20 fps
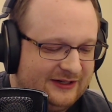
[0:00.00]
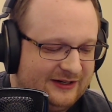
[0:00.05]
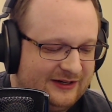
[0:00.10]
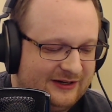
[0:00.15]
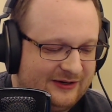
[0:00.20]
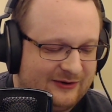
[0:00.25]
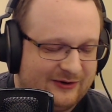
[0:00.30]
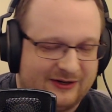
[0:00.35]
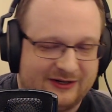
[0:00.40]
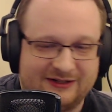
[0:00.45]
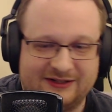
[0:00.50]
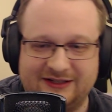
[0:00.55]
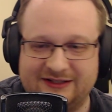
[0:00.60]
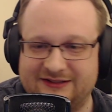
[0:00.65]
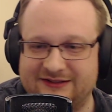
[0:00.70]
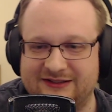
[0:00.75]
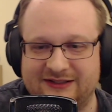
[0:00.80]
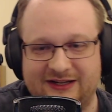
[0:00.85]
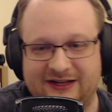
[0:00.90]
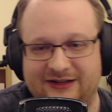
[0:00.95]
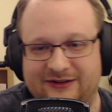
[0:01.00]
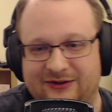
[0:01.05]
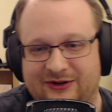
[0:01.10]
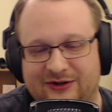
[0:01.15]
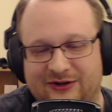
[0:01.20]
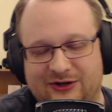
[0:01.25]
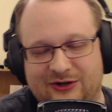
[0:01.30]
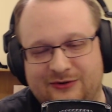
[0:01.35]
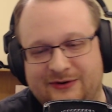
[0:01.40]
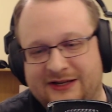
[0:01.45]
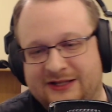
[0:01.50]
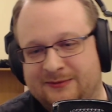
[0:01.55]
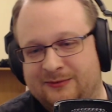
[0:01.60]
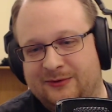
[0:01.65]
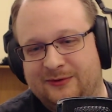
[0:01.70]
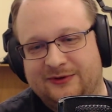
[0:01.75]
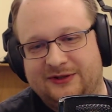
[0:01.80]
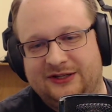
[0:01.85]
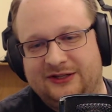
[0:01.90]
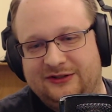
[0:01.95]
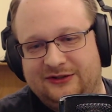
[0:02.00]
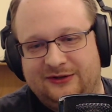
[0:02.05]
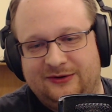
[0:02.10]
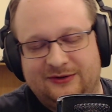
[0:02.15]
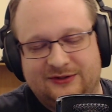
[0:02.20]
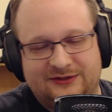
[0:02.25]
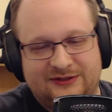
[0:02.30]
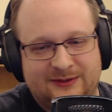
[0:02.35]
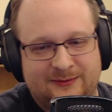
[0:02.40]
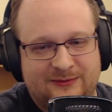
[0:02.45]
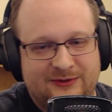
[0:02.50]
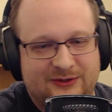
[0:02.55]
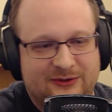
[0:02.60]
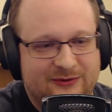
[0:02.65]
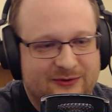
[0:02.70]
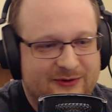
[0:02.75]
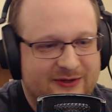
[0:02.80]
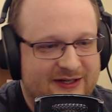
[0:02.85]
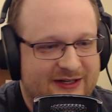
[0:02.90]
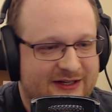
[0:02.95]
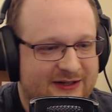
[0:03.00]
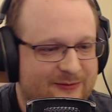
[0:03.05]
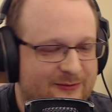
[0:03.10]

Uh, or at least it are correctable with E Q to some degree,